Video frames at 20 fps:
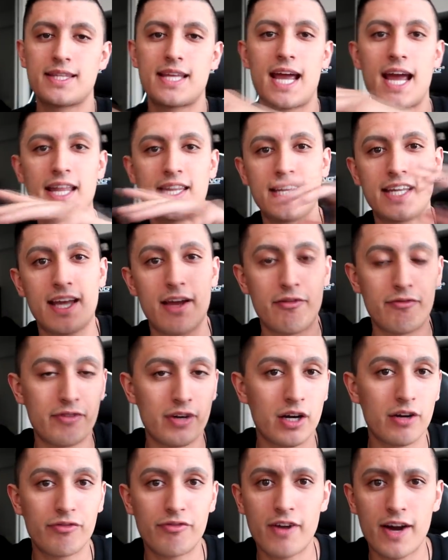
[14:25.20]
and they had to get
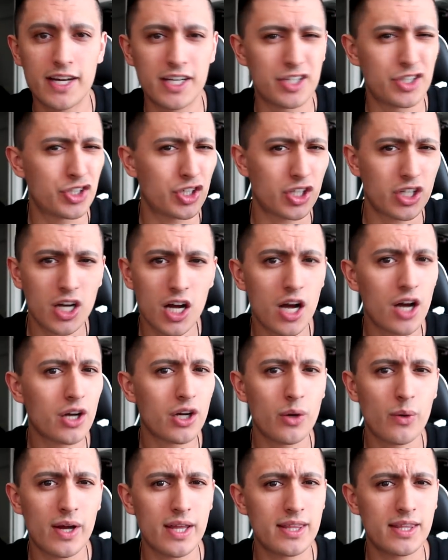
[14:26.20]
verified in
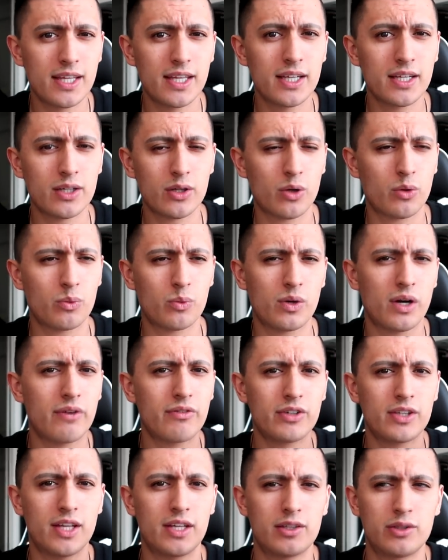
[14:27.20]
Chicago, I think, or
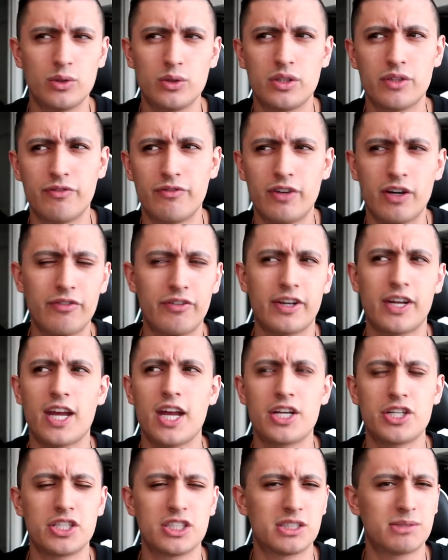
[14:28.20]
wherever they do the
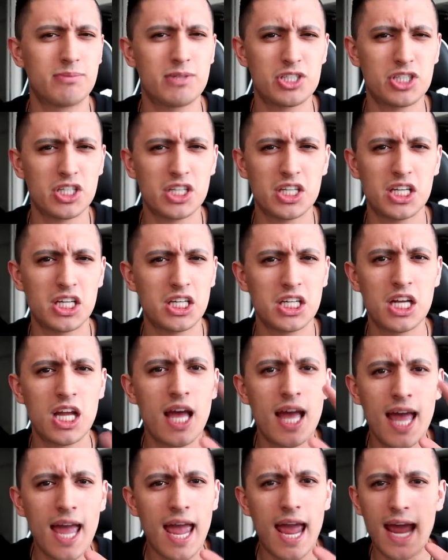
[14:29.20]
verification is Michigan.
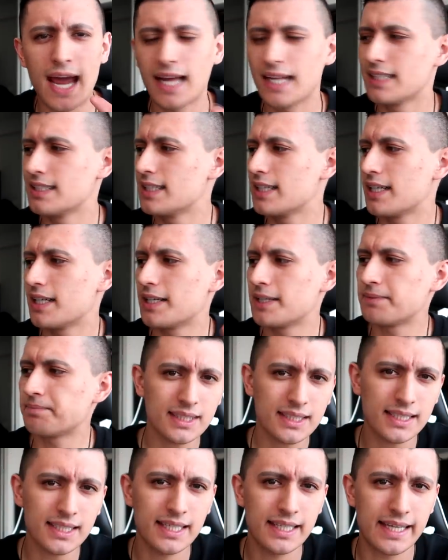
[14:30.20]
And uh,
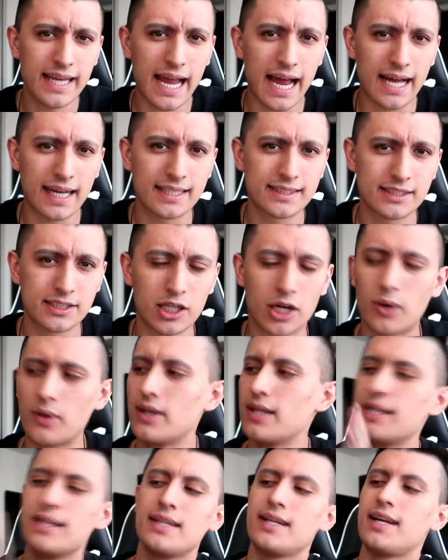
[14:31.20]
yeah, so